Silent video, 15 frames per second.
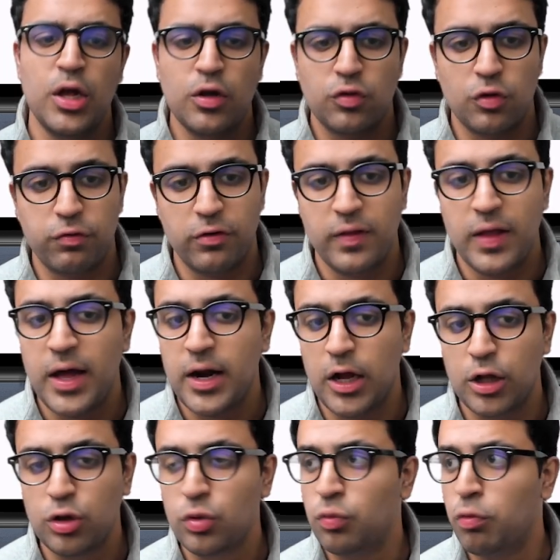So for that,
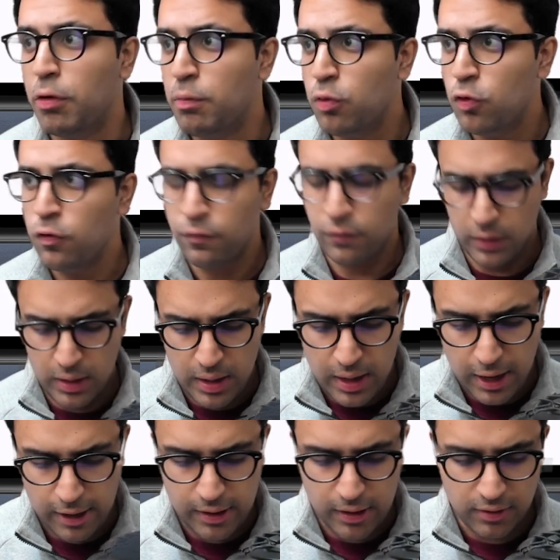I'll do remove,
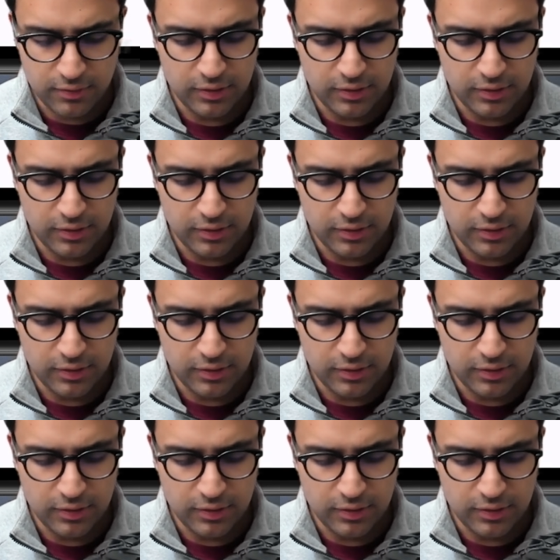and I'll